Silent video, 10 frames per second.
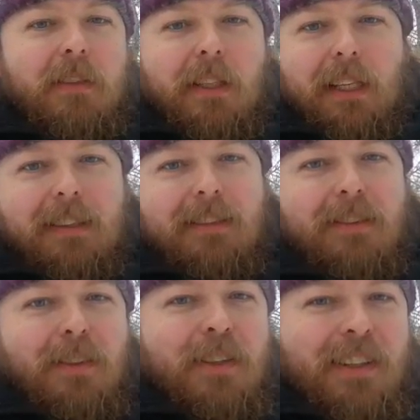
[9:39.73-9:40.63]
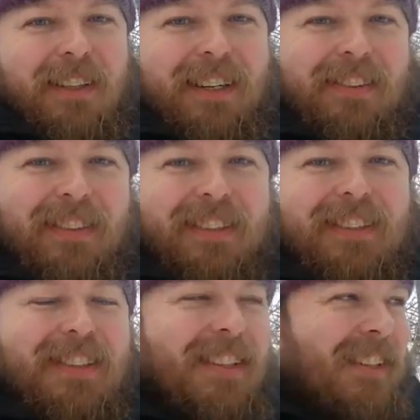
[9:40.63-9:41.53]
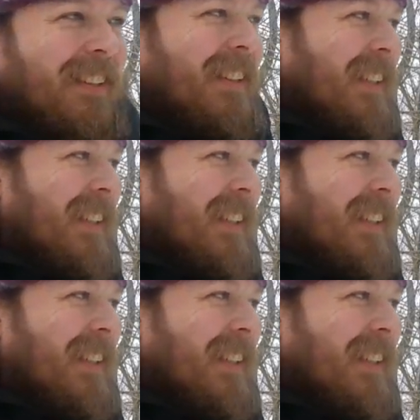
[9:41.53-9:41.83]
nicks, or whatever you call it.